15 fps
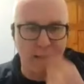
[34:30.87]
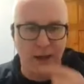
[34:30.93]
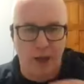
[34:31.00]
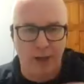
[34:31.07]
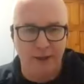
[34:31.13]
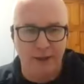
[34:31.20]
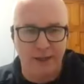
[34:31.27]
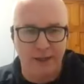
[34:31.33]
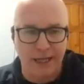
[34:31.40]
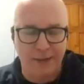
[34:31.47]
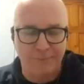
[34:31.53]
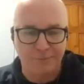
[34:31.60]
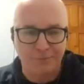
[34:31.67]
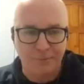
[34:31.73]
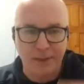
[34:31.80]
on the
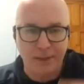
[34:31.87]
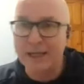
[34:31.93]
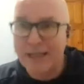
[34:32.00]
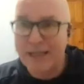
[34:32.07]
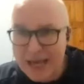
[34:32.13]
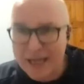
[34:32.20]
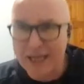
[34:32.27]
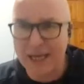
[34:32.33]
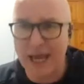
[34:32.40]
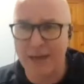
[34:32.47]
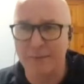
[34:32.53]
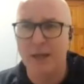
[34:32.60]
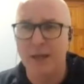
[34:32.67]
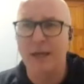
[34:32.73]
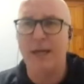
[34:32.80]
Kilkenny game